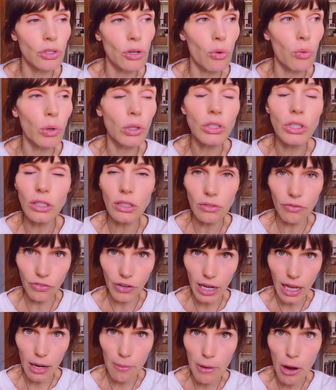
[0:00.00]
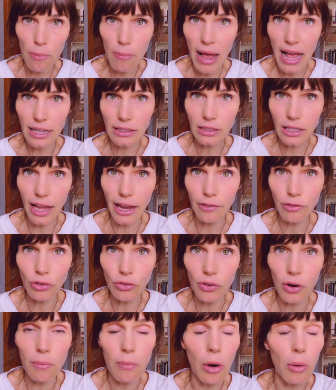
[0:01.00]
So we'll just forget about past lives
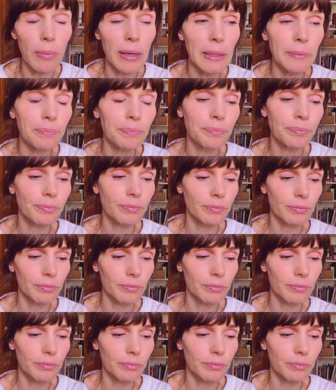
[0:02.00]
for a moment.